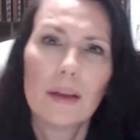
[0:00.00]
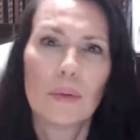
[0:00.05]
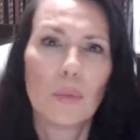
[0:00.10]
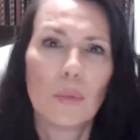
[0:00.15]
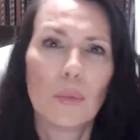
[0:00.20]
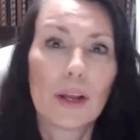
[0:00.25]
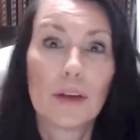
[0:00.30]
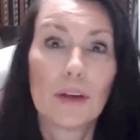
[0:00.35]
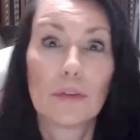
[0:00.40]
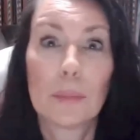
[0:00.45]

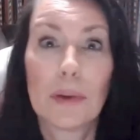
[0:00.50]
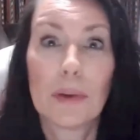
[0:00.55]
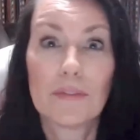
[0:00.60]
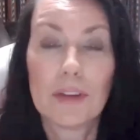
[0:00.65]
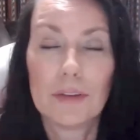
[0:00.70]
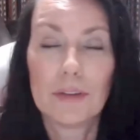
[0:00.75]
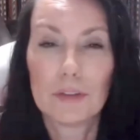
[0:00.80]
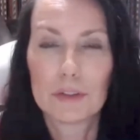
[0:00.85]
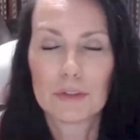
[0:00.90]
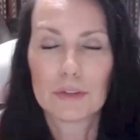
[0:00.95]
whatever, my
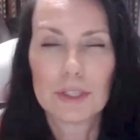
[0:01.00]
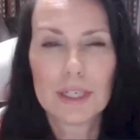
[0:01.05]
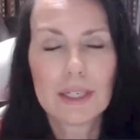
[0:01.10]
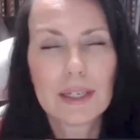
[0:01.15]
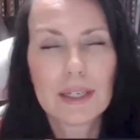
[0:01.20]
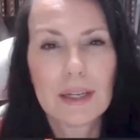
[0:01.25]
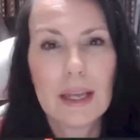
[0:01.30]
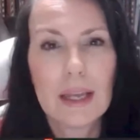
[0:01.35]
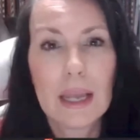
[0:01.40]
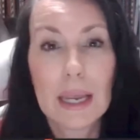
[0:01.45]
favorite
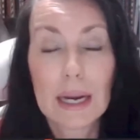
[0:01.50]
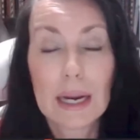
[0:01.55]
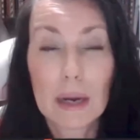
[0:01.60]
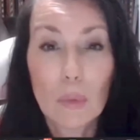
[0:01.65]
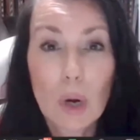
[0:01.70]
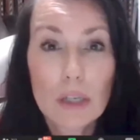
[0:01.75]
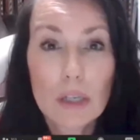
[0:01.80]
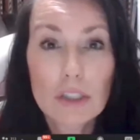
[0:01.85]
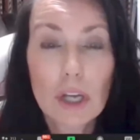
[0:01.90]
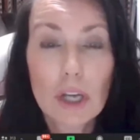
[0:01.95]
drink, and I
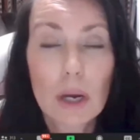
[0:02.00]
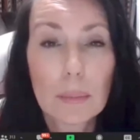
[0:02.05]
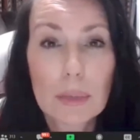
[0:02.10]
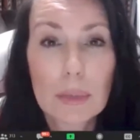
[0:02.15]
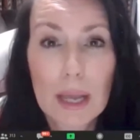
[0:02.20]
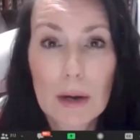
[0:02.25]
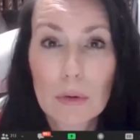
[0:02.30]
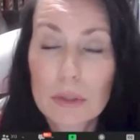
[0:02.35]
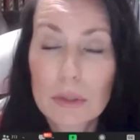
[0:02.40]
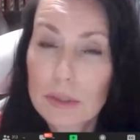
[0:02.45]
watch a couple
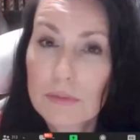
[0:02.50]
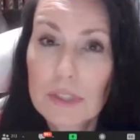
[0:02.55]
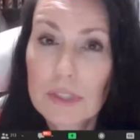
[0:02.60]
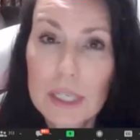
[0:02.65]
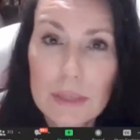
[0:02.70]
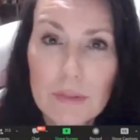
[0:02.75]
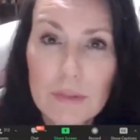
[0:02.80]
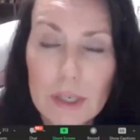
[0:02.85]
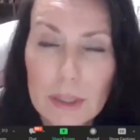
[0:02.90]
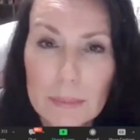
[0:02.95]
hours of
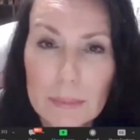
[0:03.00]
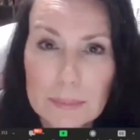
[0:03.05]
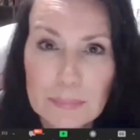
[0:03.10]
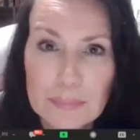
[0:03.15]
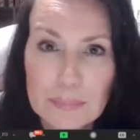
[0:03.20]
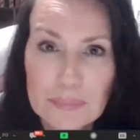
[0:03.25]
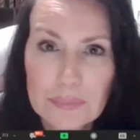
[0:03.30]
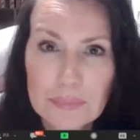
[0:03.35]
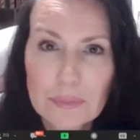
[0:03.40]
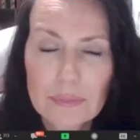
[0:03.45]
TV.
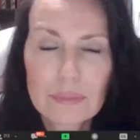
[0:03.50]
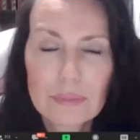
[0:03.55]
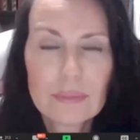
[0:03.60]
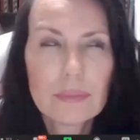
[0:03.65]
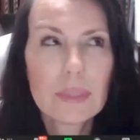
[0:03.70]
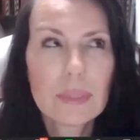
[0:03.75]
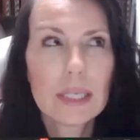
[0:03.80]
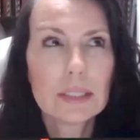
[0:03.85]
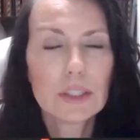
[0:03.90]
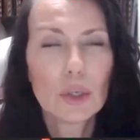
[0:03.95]

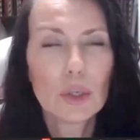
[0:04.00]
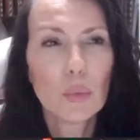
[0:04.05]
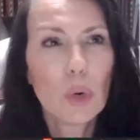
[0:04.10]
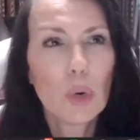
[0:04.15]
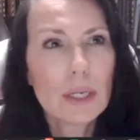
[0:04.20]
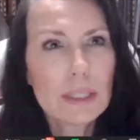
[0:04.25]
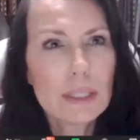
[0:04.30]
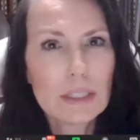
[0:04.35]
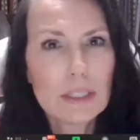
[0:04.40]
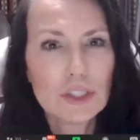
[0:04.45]
So
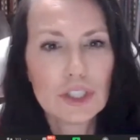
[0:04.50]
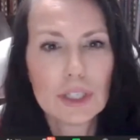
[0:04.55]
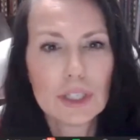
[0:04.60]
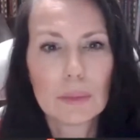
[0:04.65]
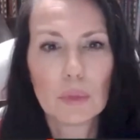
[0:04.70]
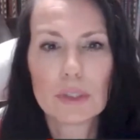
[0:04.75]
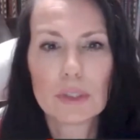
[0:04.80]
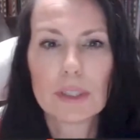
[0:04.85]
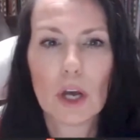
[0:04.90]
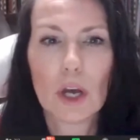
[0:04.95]
one day
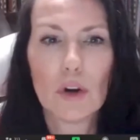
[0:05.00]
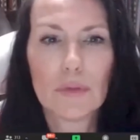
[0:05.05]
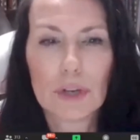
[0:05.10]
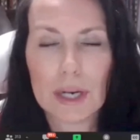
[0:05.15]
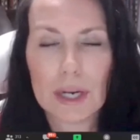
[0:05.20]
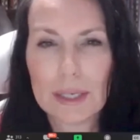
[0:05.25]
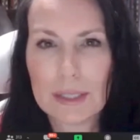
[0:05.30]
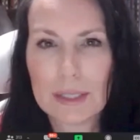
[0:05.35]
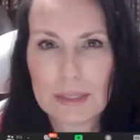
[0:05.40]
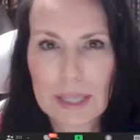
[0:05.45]
Jim was over
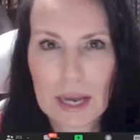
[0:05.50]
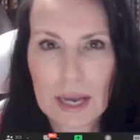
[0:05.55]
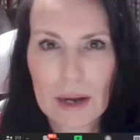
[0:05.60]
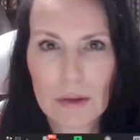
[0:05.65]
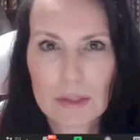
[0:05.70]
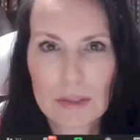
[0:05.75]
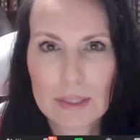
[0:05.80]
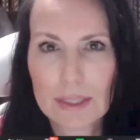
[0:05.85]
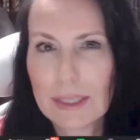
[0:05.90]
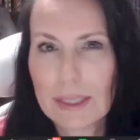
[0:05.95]
at his
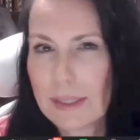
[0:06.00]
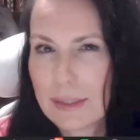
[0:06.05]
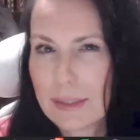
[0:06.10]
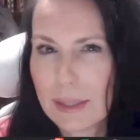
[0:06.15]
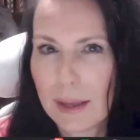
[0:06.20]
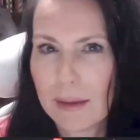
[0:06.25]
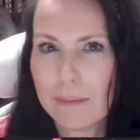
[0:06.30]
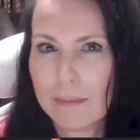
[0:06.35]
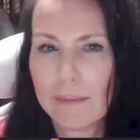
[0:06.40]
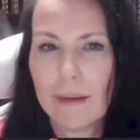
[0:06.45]
house and he
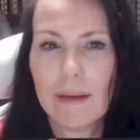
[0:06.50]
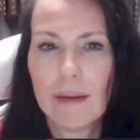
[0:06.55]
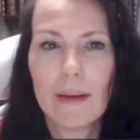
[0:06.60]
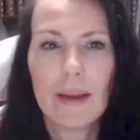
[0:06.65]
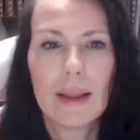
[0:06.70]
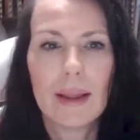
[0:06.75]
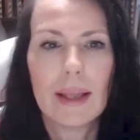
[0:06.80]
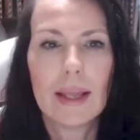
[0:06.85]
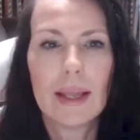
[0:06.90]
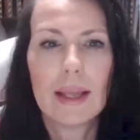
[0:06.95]
said,
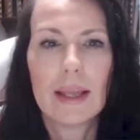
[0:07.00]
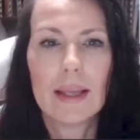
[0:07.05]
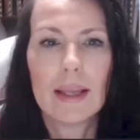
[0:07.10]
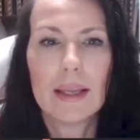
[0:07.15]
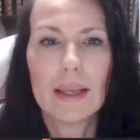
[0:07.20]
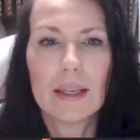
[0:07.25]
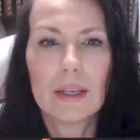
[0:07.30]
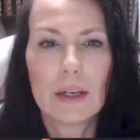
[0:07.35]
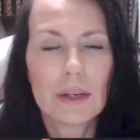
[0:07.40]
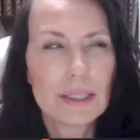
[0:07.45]

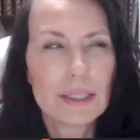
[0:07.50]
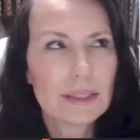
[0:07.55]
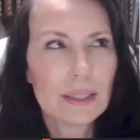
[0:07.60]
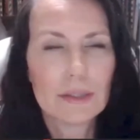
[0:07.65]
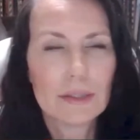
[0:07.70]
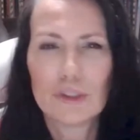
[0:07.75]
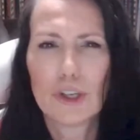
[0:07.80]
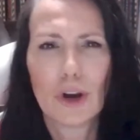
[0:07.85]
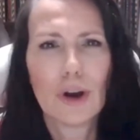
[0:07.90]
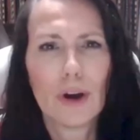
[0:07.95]
you know, he
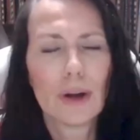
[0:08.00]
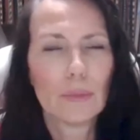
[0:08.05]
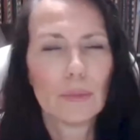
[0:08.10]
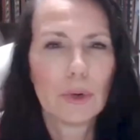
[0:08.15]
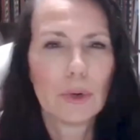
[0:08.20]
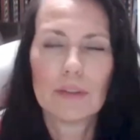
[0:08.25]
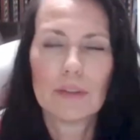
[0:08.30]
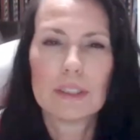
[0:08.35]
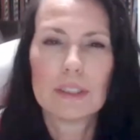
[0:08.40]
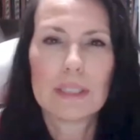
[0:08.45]
said, John,
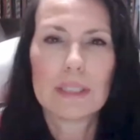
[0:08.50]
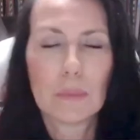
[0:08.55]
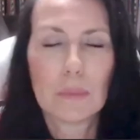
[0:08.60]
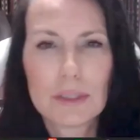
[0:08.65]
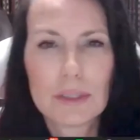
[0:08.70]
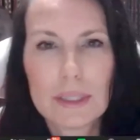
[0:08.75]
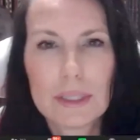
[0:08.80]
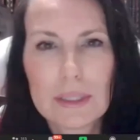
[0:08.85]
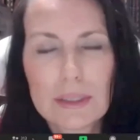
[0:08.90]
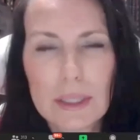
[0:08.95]
whatever his name
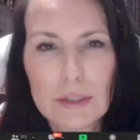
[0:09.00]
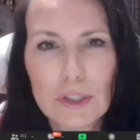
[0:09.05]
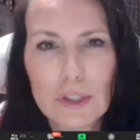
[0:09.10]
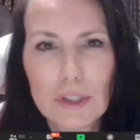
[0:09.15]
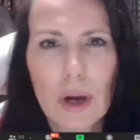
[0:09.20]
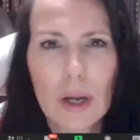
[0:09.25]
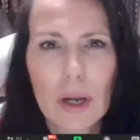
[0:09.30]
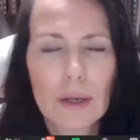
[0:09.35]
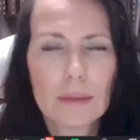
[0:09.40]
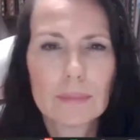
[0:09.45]
was, he said,
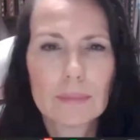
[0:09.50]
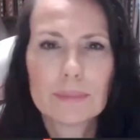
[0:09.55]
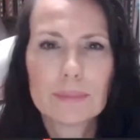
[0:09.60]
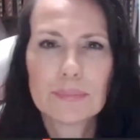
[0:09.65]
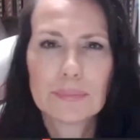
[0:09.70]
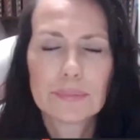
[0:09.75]
John,